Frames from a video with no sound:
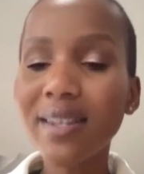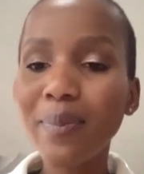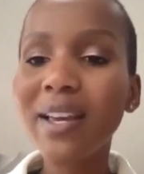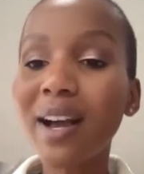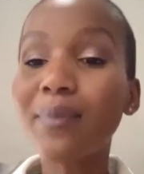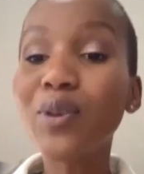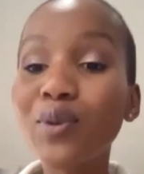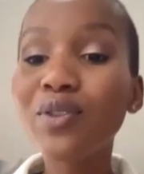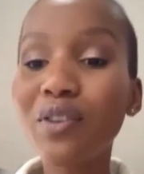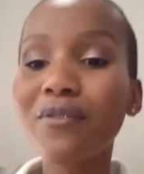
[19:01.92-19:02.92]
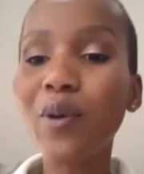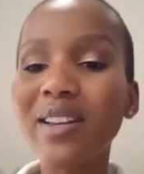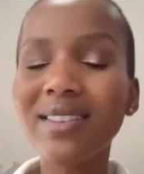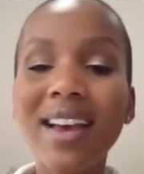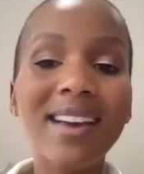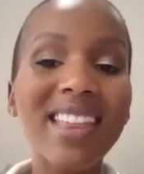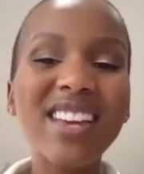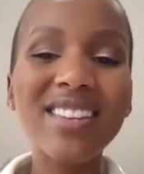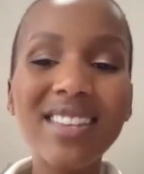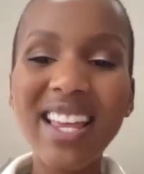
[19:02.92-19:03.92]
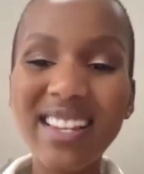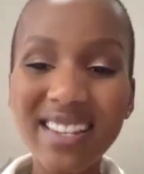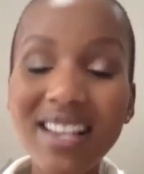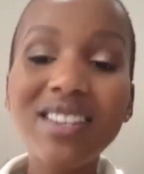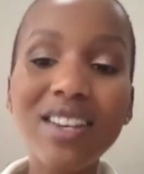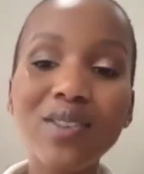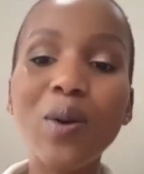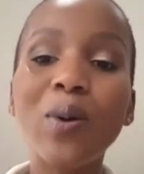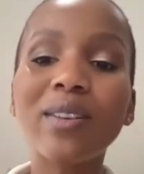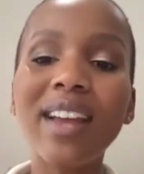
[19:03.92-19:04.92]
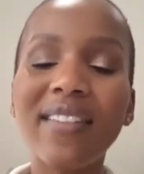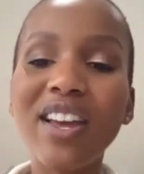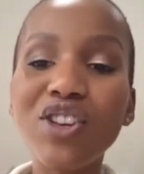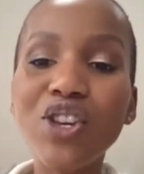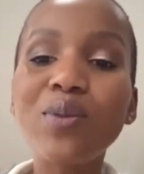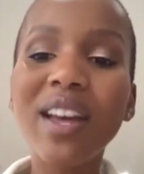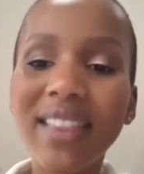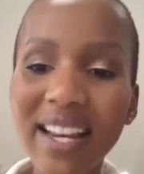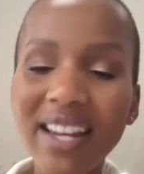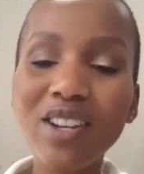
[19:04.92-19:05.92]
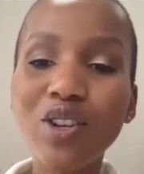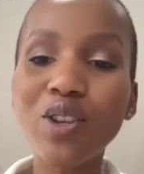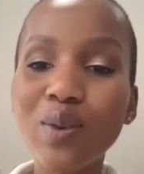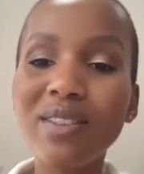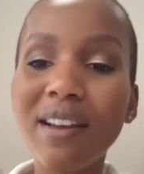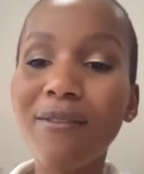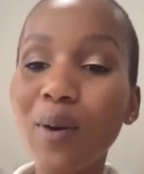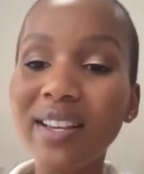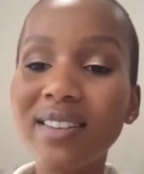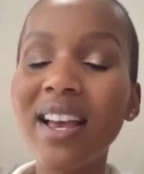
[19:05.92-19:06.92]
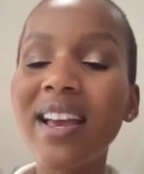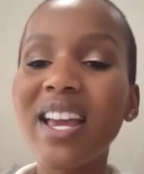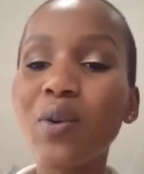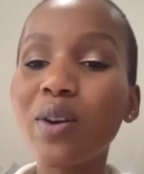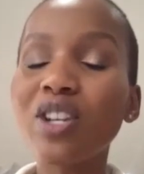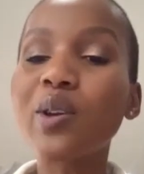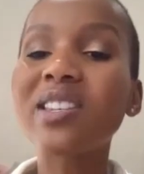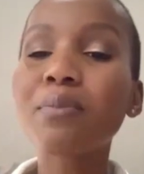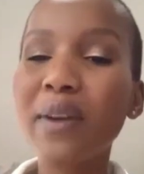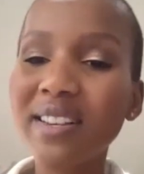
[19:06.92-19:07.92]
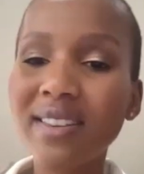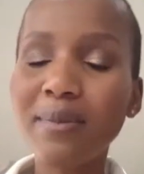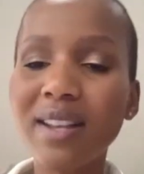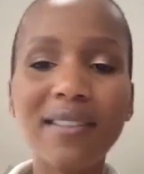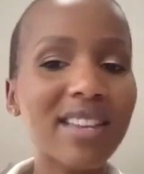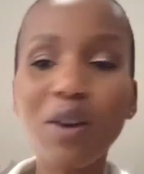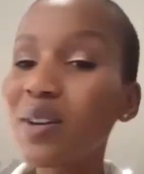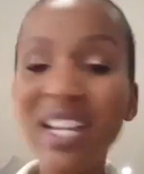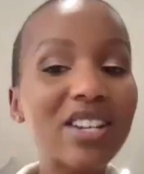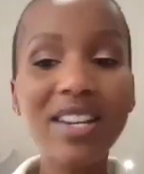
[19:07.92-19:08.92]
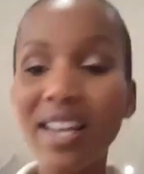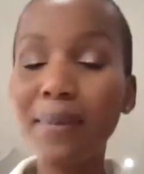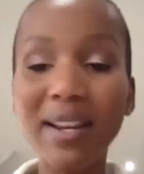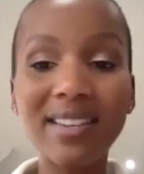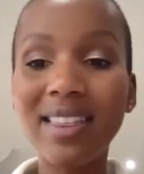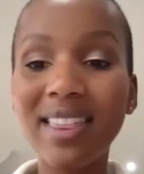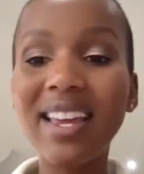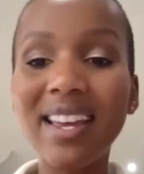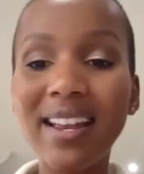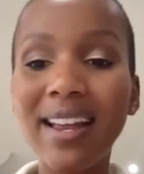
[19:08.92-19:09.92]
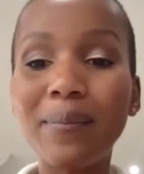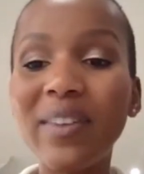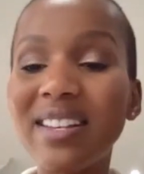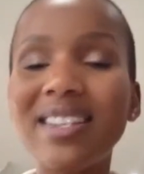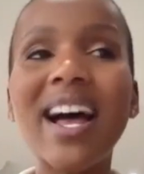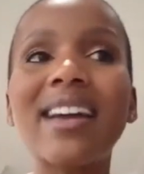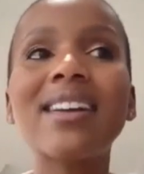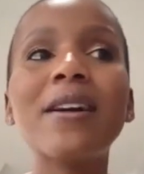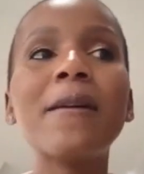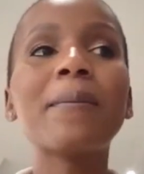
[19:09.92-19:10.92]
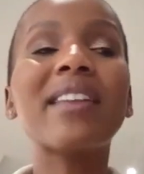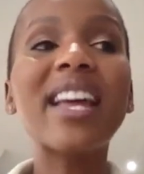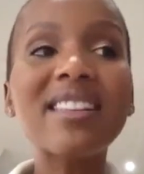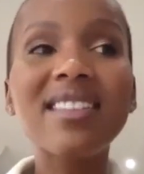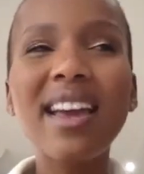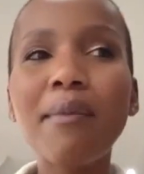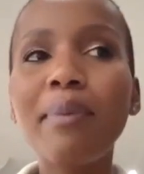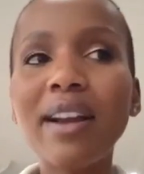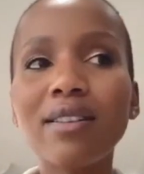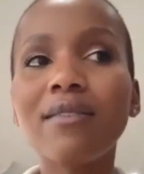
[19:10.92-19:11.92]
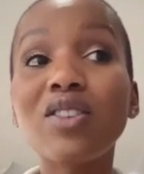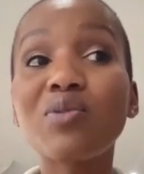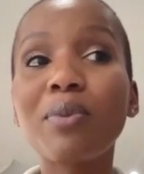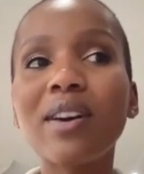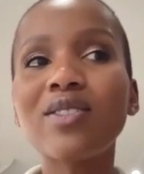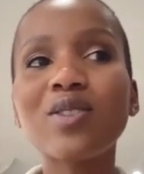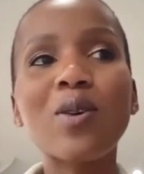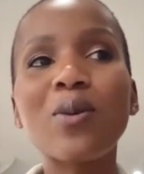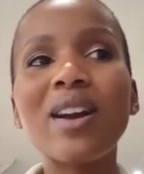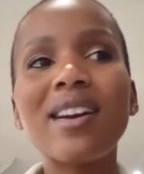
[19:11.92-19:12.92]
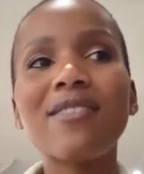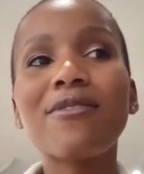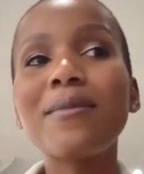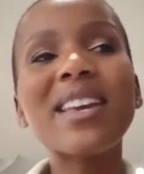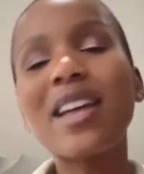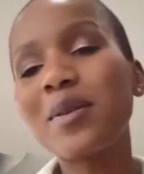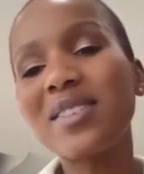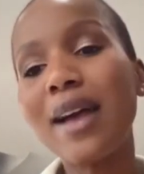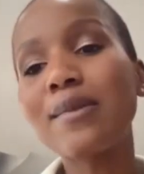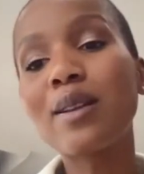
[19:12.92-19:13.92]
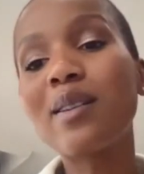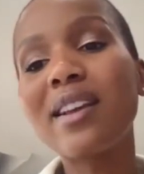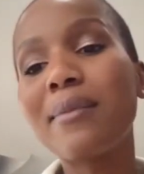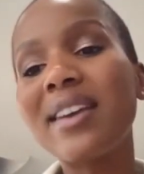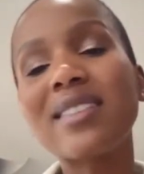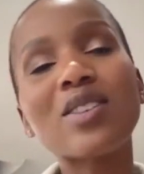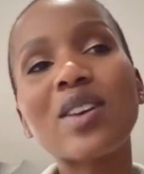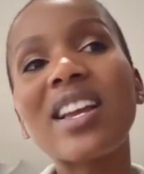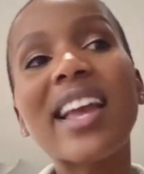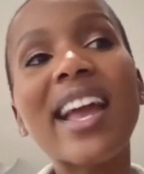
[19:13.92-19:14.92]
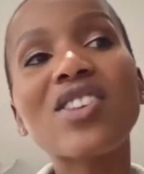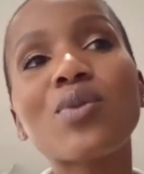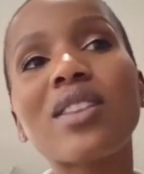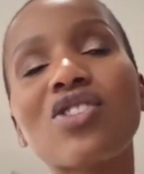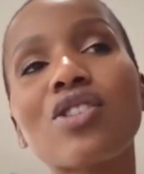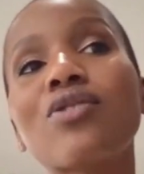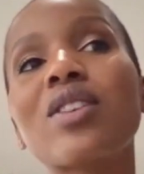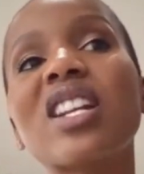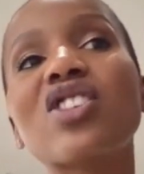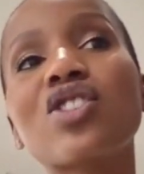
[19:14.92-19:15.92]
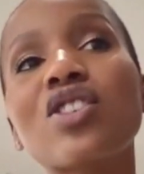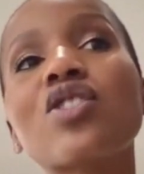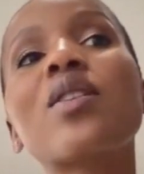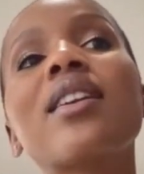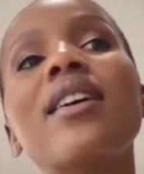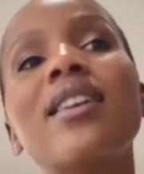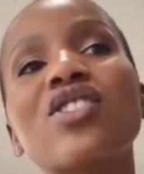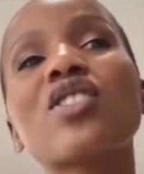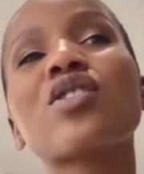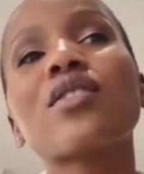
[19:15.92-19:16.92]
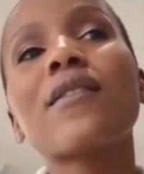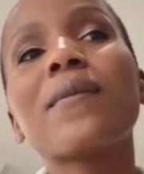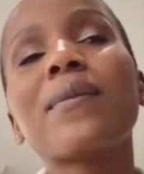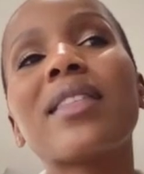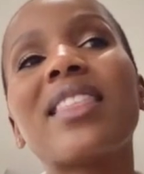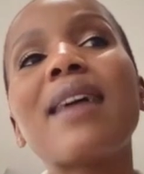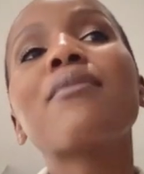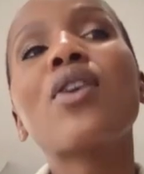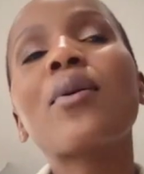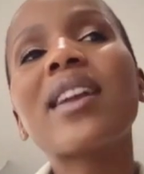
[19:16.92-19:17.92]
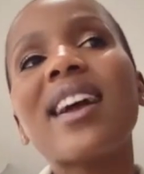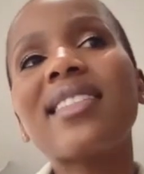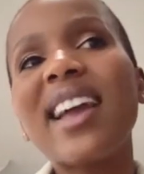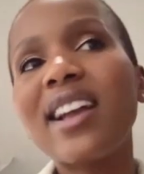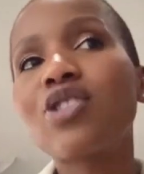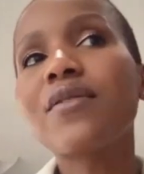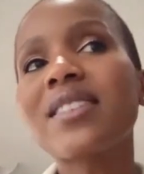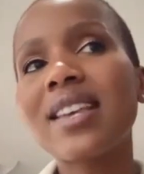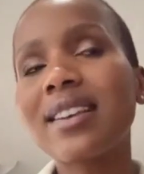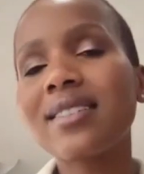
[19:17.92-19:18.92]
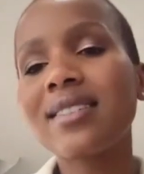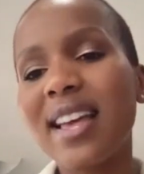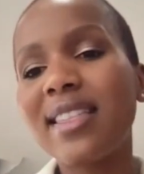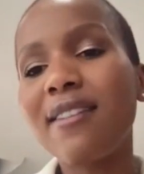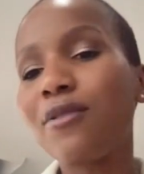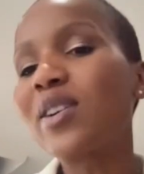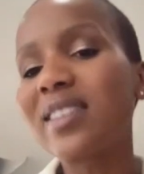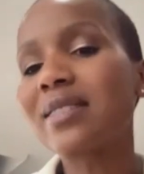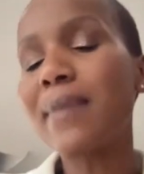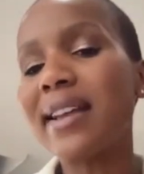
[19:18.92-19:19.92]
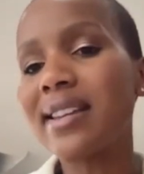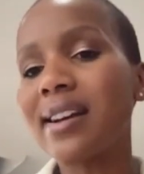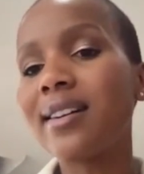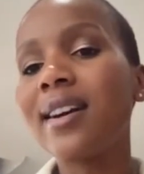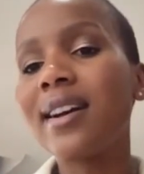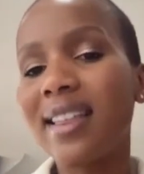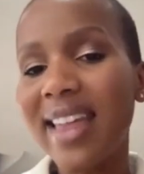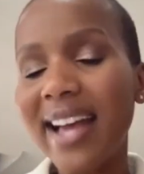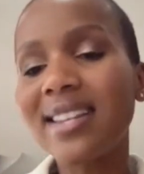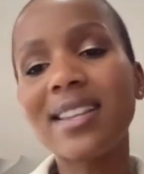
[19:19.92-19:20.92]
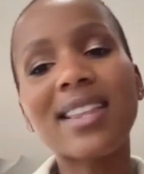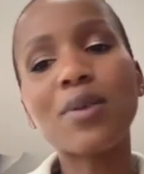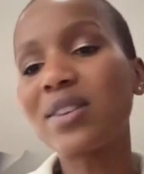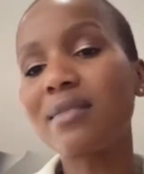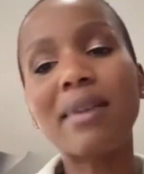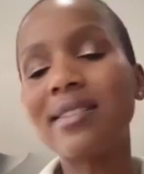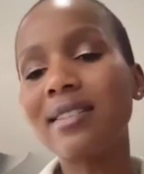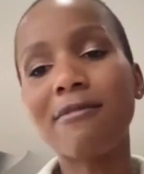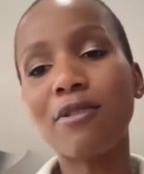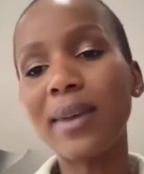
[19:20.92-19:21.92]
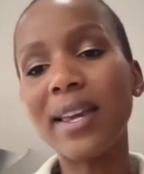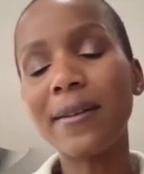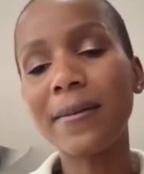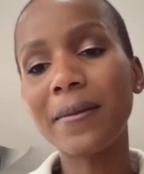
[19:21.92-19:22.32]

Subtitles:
speak up, use your voice. They're 6 years old and they knew that they needed to use their voice in order to express themselves. They don't need to keep anything inside. And that is the impact of this book. So for me, that was absolutely amazing to engage with the children and just them knowing at the age of six that their voices matter. That was amazing for me.